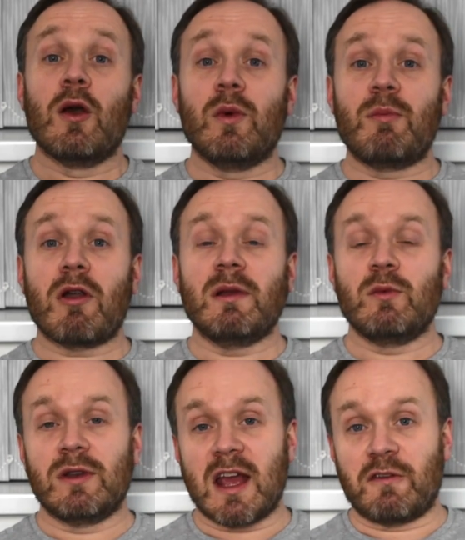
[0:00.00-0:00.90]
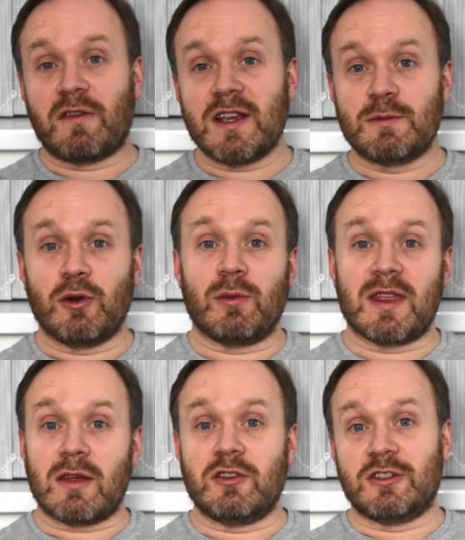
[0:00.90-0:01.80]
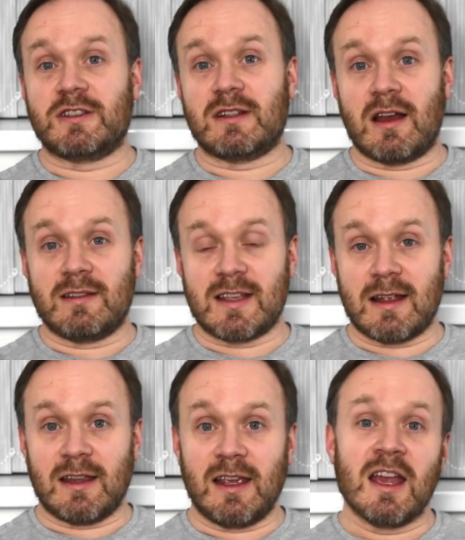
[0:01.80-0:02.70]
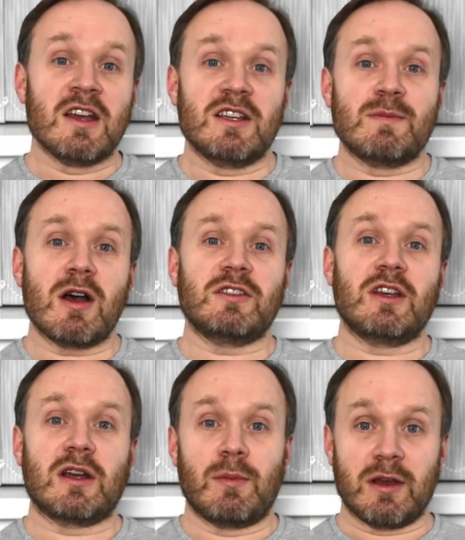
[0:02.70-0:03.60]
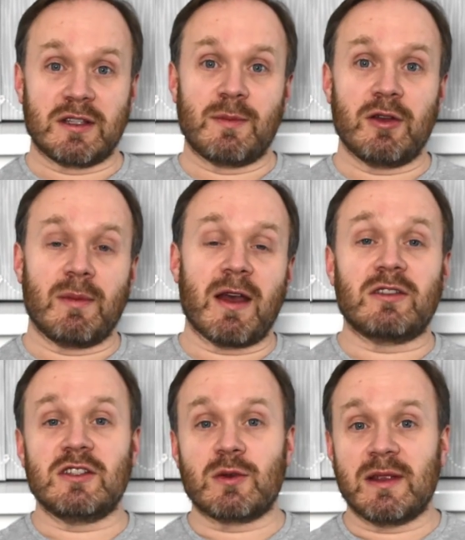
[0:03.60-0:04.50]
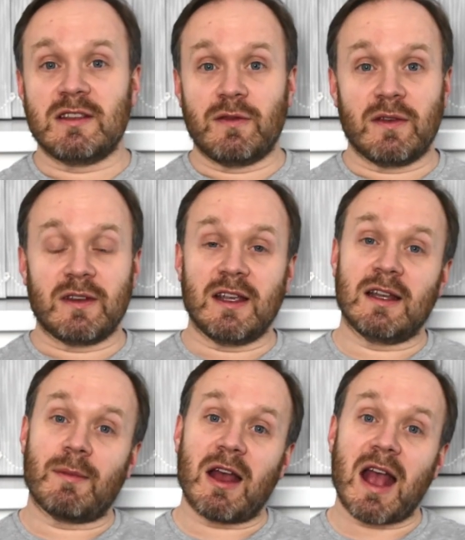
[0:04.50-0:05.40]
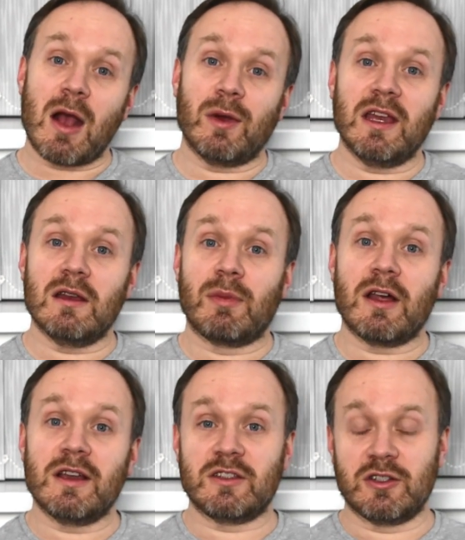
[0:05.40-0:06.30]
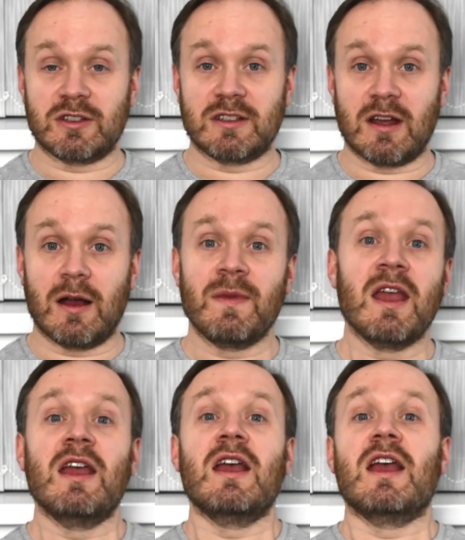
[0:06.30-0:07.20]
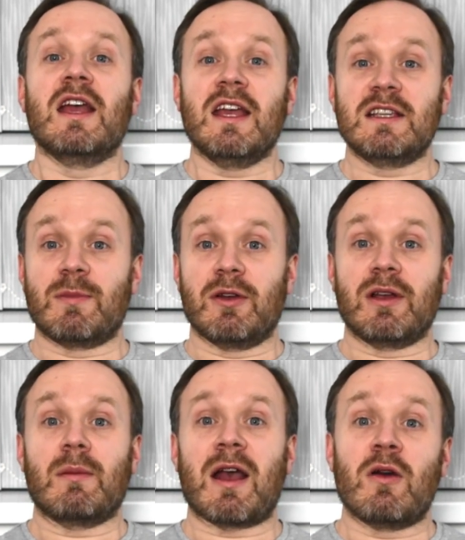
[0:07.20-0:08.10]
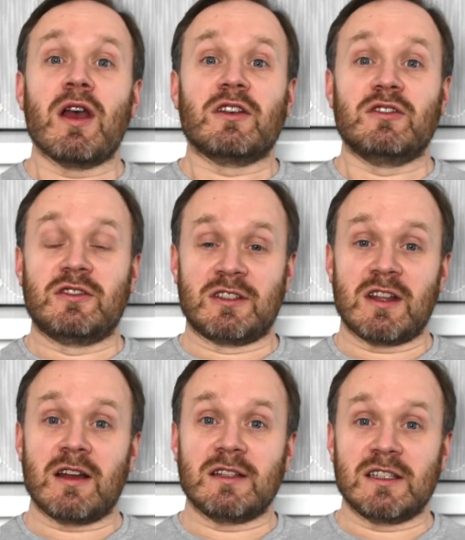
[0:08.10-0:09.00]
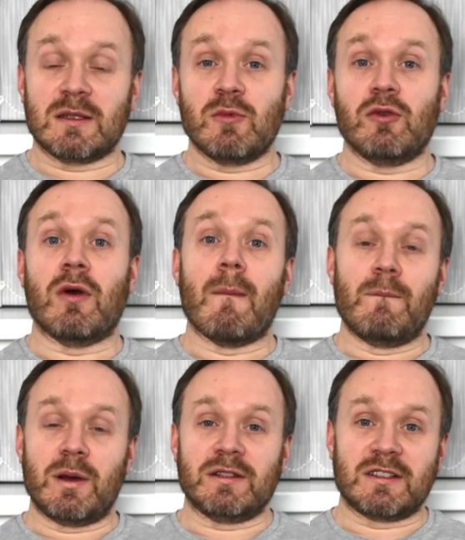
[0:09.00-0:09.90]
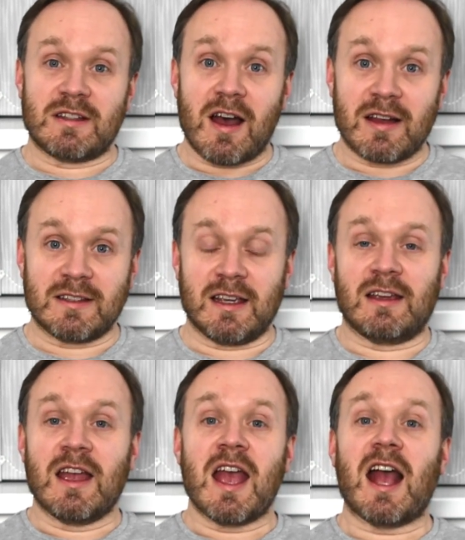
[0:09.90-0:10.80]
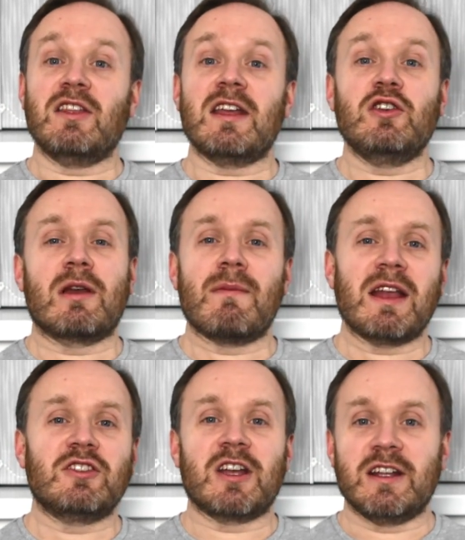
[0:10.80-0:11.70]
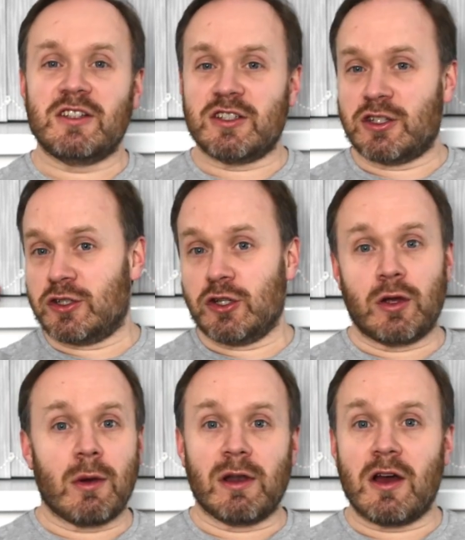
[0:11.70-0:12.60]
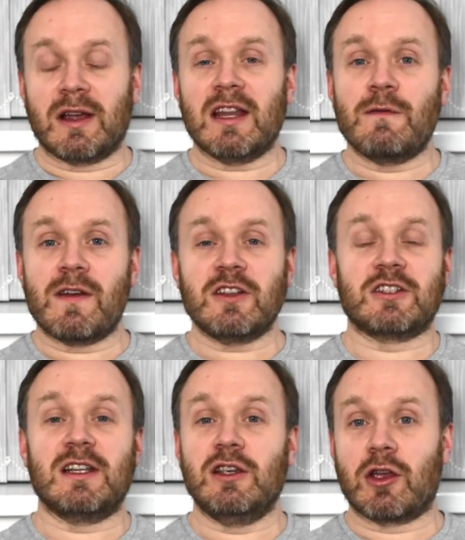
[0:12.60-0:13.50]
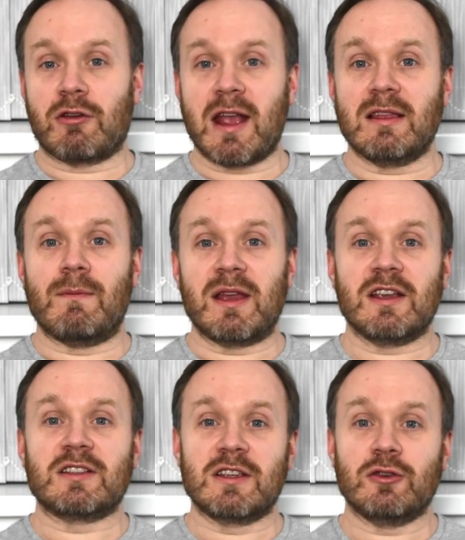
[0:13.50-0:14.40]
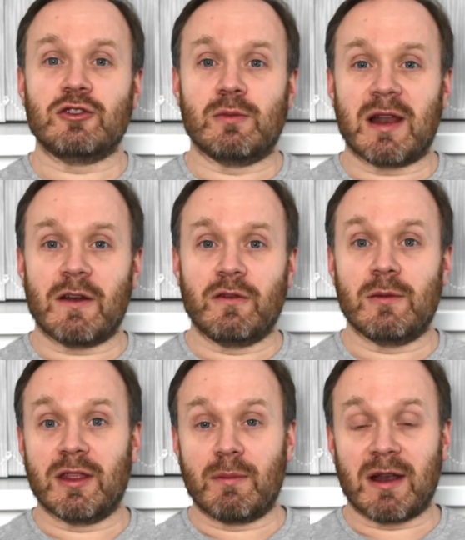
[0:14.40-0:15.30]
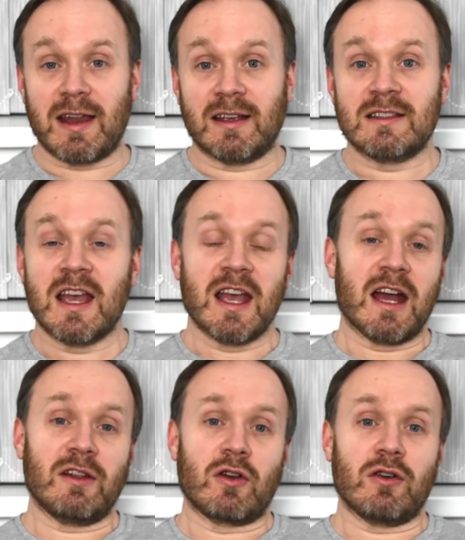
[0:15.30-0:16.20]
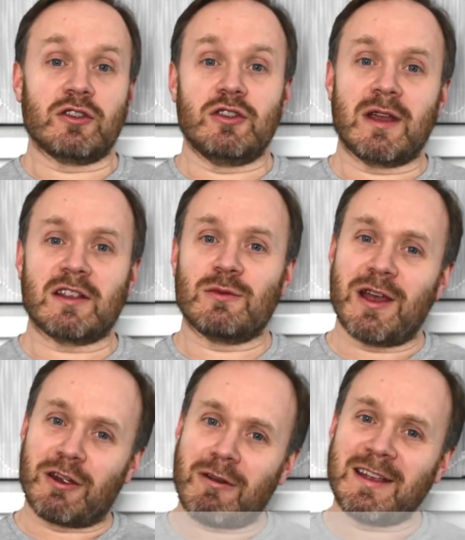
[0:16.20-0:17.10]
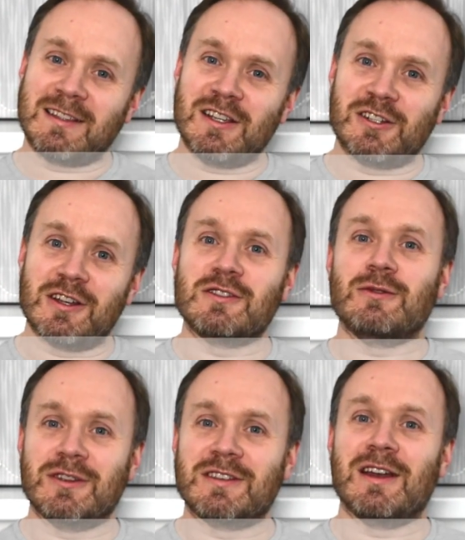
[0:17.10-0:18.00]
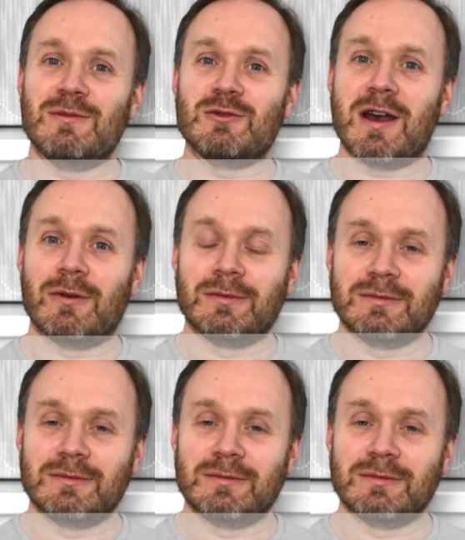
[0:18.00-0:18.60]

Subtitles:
We probably wouldn't have Facebook without the Just Start technique, as Mark Zuckerberg spoke about in 2015 about how he applies Just Start. He spoke about starting small, but starting, and then you can make changes as you go along, and eventually you create the biggest social platform on the planet. And of course, you get to wear grey t-shirts all the time as well.